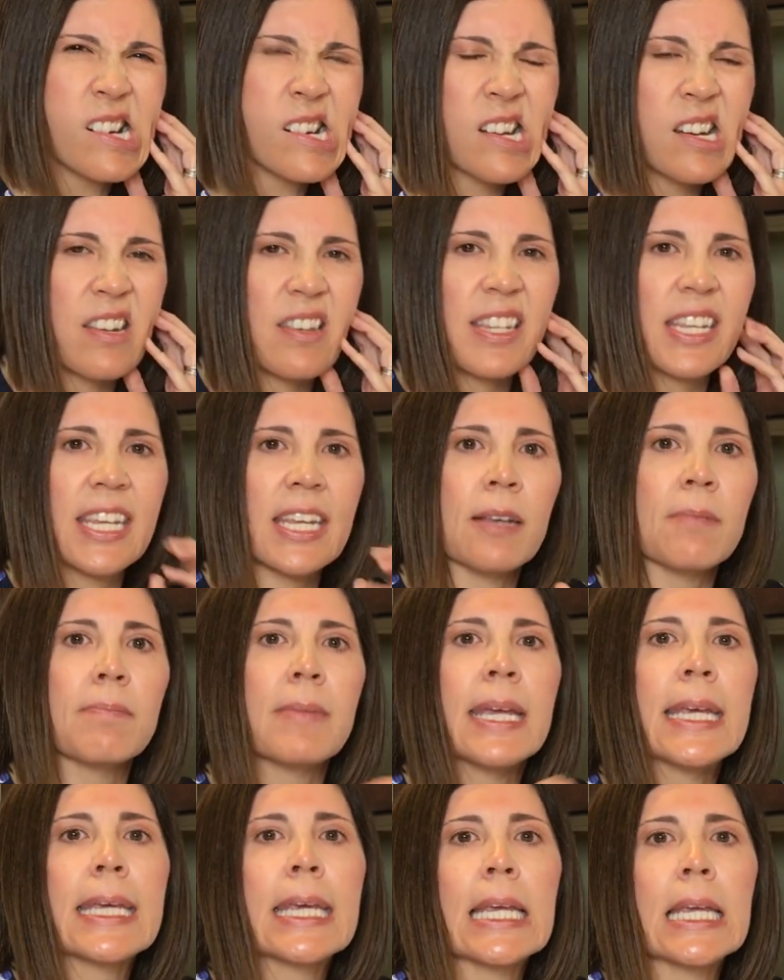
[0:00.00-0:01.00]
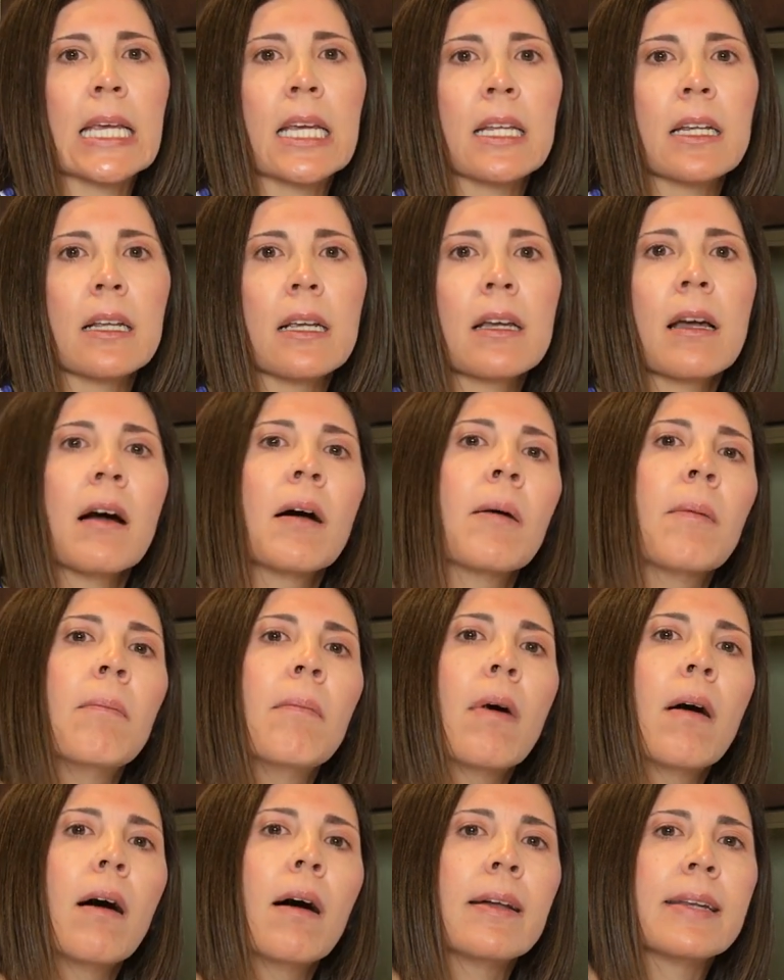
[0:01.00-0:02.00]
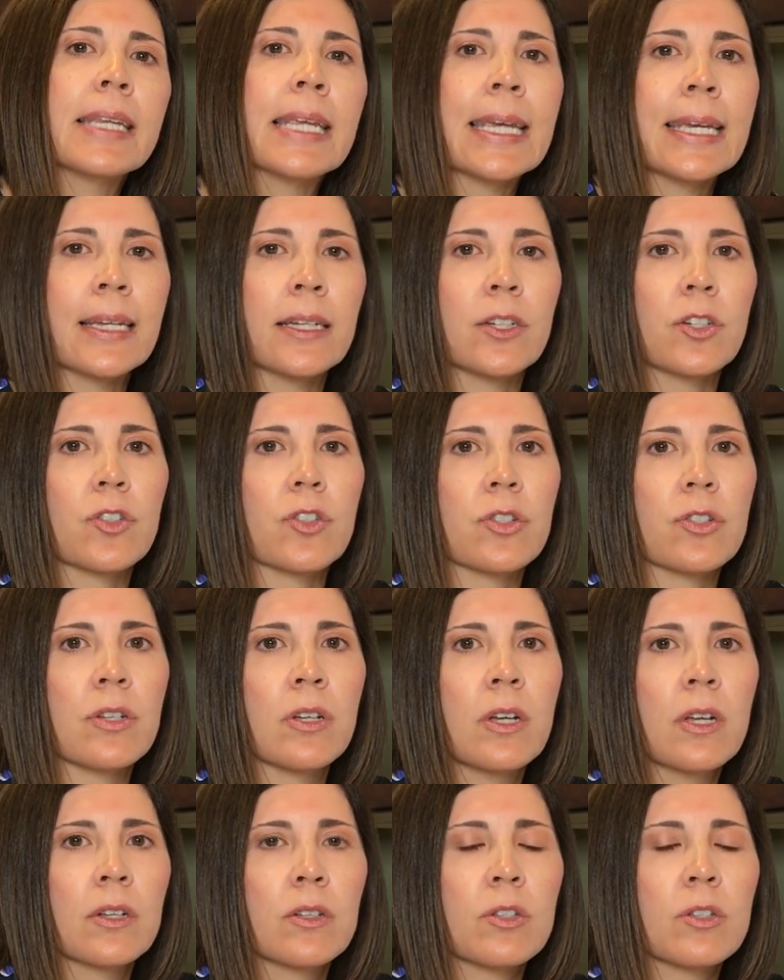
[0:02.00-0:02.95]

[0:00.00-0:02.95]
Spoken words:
just keep making it come unhinged?